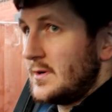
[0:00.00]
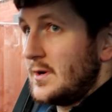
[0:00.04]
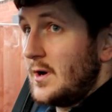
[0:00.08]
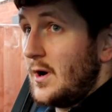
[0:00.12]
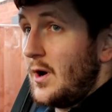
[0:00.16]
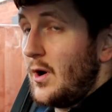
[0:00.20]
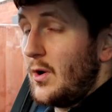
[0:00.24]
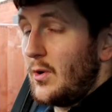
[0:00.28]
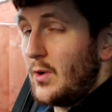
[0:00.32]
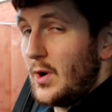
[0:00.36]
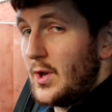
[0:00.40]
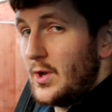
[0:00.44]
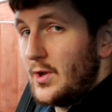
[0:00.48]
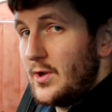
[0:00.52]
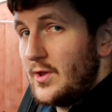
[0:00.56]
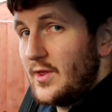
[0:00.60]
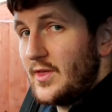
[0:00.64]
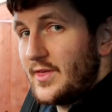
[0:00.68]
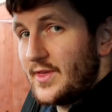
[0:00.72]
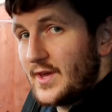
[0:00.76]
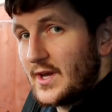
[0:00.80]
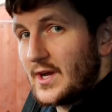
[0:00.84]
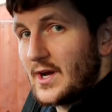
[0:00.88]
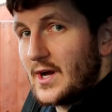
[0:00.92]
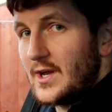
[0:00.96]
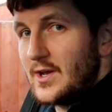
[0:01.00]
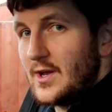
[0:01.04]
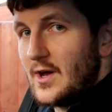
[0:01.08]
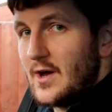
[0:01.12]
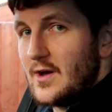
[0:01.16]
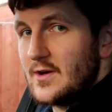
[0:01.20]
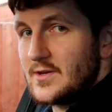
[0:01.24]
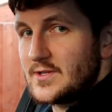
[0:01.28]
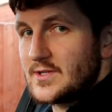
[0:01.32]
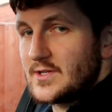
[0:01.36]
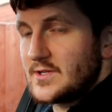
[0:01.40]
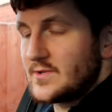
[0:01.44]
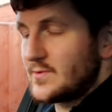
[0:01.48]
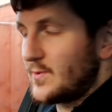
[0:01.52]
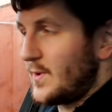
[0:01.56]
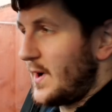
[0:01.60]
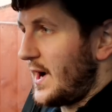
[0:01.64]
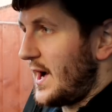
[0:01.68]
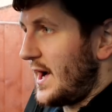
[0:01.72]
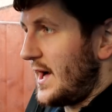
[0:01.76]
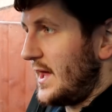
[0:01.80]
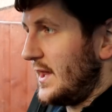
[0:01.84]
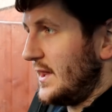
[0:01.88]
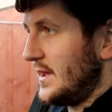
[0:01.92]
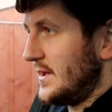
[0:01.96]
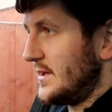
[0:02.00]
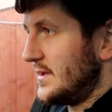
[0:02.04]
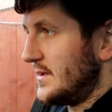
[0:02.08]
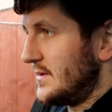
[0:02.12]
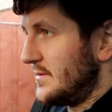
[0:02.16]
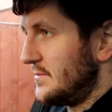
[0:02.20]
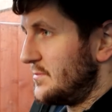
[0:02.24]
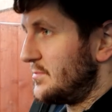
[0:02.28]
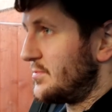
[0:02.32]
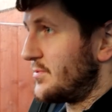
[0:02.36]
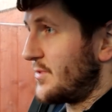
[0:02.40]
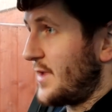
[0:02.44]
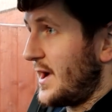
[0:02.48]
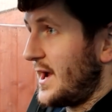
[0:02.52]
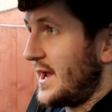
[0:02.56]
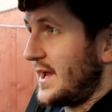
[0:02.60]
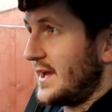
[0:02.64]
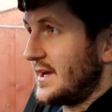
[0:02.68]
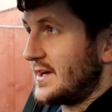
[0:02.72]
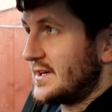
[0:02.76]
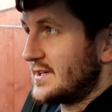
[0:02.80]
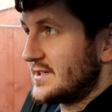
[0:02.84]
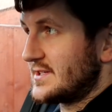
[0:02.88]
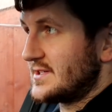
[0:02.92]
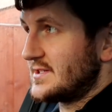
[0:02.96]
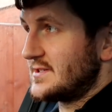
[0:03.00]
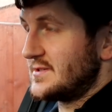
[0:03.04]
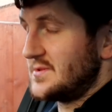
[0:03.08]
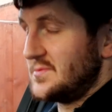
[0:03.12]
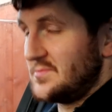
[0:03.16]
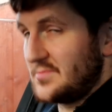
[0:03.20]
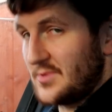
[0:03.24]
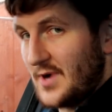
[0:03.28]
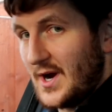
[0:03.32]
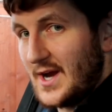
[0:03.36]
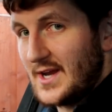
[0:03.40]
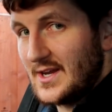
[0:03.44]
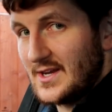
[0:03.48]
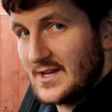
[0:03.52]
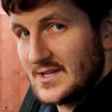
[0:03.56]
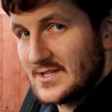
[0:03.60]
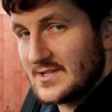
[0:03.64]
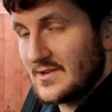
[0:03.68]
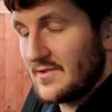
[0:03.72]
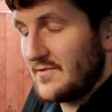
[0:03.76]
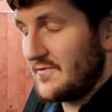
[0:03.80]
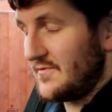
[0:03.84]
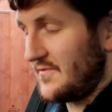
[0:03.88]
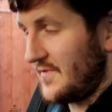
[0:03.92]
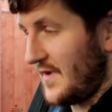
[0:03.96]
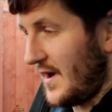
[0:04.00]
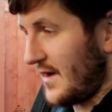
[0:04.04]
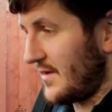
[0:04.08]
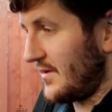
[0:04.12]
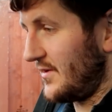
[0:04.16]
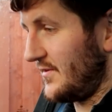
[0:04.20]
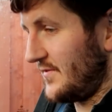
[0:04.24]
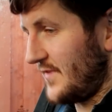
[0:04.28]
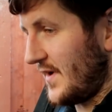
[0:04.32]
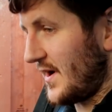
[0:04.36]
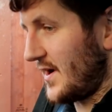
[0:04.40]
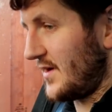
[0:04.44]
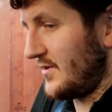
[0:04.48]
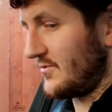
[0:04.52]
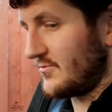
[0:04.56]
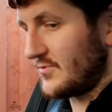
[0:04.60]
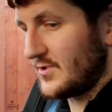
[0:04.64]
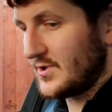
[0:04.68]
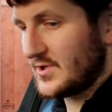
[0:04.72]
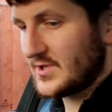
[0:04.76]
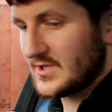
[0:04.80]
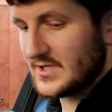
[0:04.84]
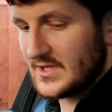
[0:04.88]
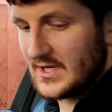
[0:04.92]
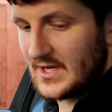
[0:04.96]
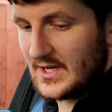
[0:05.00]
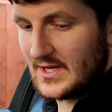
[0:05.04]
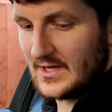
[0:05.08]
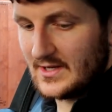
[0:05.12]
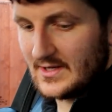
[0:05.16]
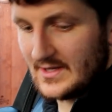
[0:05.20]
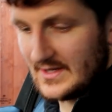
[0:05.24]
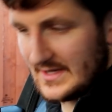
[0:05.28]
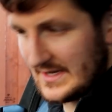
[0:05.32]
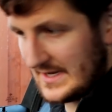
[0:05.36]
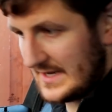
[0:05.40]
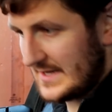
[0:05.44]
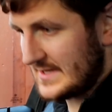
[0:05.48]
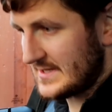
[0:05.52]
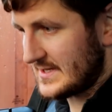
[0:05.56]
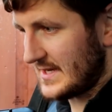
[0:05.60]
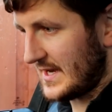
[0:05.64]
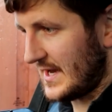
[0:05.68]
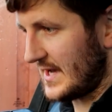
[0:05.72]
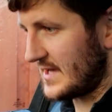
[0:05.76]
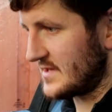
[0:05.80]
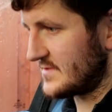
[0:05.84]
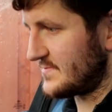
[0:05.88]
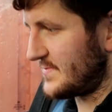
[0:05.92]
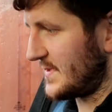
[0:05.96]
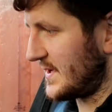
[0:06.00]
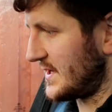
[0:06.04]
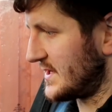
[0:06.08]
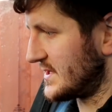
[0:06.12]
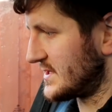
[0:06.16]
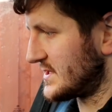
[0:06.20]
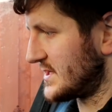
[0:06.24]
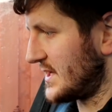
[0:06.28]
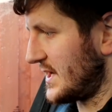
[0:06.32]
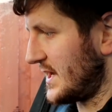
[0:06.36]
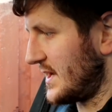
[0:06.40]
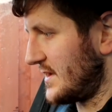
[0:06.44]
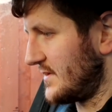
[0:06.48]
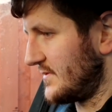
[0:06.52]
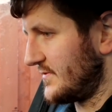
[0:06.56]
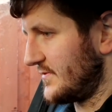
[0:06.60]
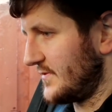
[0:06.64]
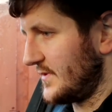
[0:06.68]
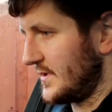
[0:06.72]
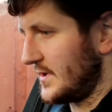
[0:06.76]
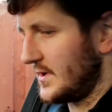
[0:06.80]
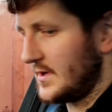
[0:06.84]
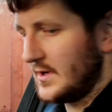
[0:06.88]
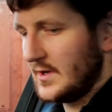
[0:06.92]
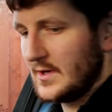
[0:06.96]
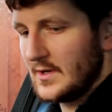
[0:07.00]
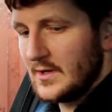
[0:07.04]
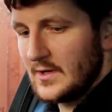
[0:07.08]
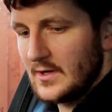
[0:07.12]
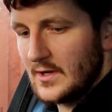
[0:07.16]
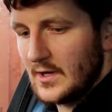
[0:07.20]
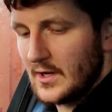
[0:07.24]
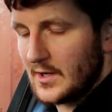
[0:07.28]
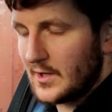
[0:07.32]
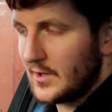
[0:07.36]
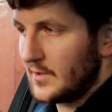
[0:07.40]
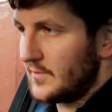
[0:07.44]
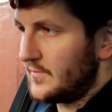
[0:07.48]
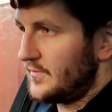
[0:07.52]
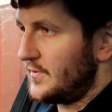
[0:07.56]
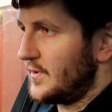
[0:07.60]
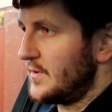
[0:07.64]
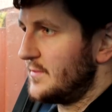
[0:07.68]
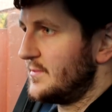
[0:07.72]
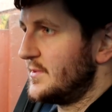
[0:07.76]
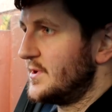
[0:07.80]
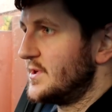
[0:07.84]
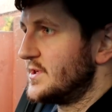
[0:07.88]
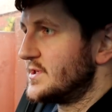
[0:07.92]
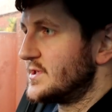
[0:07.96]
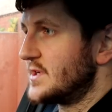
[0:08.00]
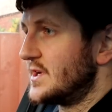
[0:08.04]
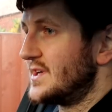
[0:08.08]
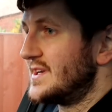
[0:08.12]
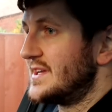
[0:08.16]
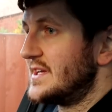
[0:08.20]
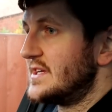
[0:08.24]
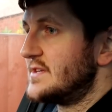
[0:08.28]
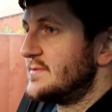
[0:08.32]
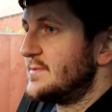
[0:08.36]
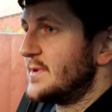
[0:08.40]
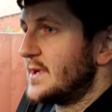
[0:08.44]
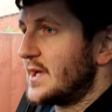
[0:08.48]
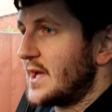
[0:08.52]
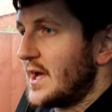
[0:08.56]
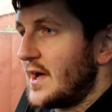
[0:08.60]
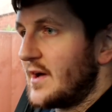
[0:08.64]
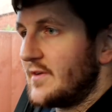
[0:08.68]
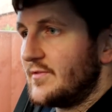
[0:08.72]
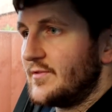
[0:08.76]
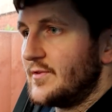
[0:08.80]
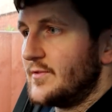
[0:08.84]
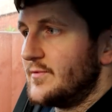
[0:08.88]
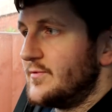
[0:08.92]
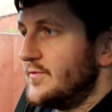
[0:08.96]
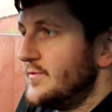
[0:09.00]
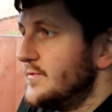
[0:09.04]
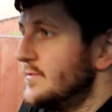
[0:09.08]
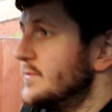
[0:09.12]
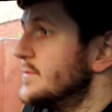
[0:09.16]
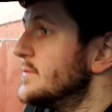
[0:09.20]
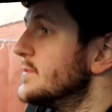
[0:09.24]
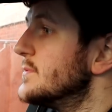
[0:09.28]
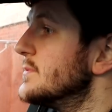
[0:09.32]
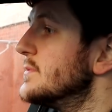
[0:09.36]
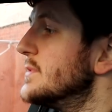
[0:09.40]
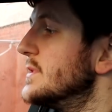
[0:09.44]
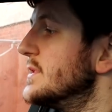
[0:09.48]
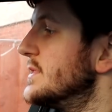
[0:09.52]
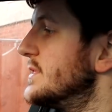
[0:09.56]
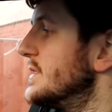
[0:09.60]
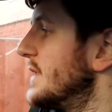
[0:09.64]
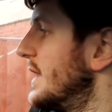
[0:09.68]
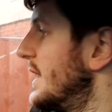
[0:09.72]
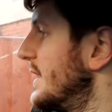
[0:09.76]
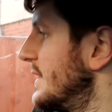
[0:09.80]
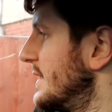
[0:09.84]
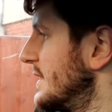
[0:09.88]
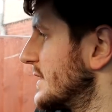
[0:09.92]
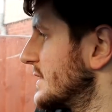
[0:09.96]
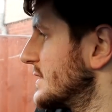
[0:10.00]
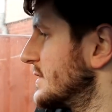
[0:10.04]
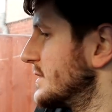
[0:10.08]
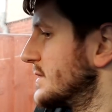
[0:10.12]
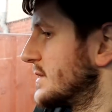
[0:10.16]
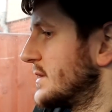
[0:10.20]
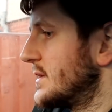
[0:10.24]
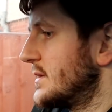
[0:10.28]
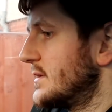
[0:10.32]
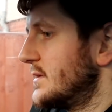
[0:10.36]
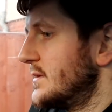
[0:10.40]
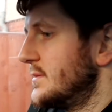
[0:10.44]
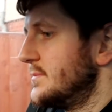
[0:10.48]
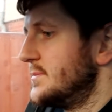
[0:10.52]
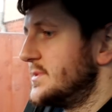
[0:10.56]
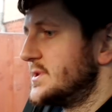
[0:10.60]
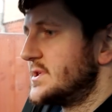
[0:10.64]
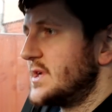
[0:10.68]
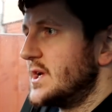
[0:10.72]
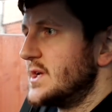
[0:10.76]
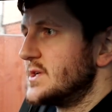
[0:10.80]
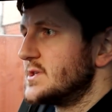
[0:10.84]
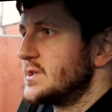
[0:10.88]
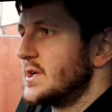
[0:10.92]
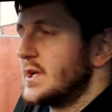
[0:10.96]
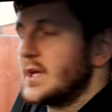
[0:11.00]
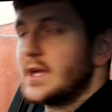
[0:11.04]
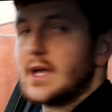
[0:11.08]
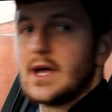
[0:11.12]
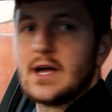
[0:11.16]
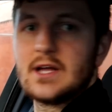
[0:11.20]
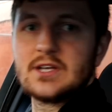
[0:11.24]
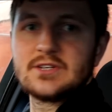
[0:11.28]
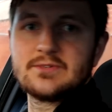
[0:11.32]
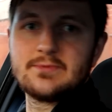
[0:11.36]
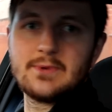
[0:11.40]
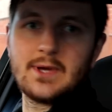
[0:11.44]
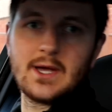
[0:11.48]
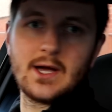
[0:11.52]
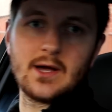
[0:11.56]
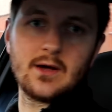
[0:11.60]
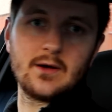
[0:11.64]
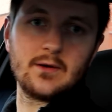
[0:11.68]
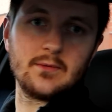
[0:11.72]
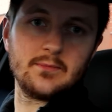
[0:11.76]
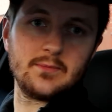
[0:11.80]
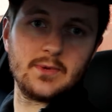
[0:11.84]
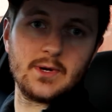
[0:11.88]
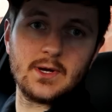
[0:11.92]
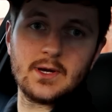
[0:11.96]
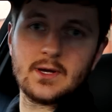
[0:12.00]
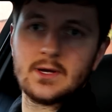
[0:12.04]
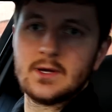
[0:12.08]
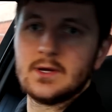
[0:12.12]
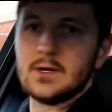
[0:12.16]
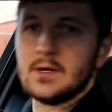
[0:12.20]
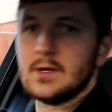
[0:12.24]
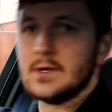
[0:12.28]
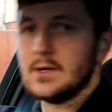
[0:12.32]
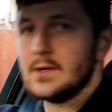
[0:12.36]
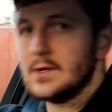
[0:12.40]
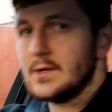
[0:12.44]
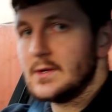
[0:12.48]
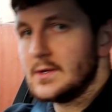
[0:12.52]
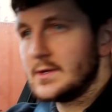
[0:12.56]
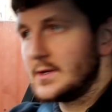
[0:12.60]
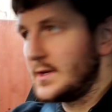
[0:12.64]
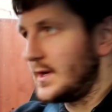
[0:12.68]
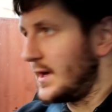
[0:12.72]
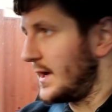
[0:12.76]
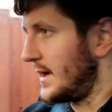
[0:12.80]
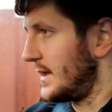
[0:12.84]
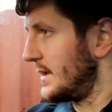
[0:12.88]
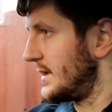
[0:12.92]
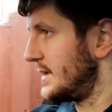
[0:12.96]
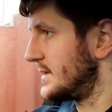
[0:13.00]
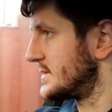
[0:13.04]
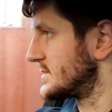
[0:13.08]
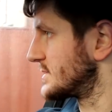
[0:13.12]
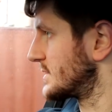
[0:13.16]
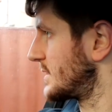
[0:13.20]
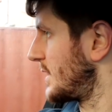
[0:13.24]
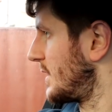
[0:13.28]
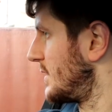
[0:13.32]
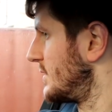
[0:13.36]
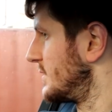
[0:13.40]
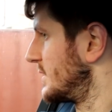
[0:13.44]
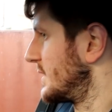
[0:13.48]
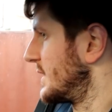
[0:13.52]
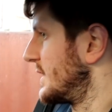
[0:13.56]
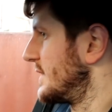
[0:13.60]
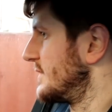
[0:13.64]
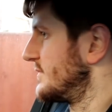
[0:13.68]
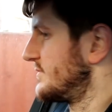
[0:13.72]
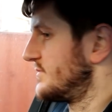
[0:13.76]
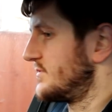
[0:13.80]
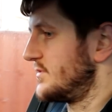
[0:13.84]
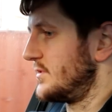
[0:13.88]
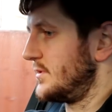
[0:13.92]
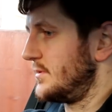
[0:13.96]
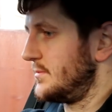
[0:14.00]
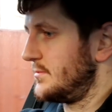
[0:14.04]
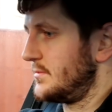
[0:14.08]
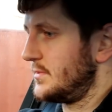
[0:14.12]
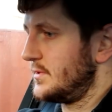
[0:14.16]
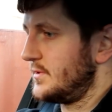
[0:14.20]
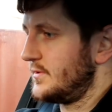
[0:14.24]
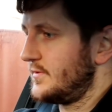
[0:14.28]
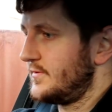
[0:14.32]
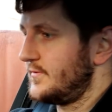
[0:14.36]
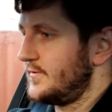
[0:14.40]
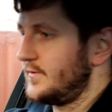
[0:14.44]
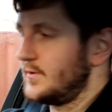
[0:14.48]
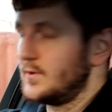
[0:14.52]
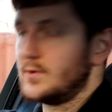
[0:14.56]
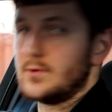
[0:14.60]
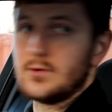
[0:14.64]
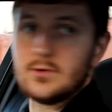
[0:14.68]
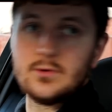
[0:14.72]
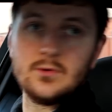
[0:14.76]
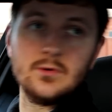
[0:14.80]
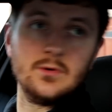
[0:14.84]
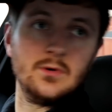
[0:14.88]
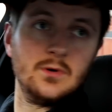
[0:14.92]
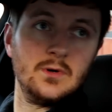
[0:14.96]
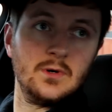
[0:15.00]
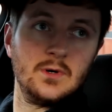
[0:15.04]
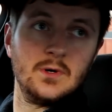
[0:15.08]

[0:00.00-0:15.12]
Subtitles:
Oh, another thing I noticed as well, brake discs are very rusty, as it has been sitting for a good few months. So I need to be careful with that. That could potentially catch me out. But yeah, let's go and get some fuel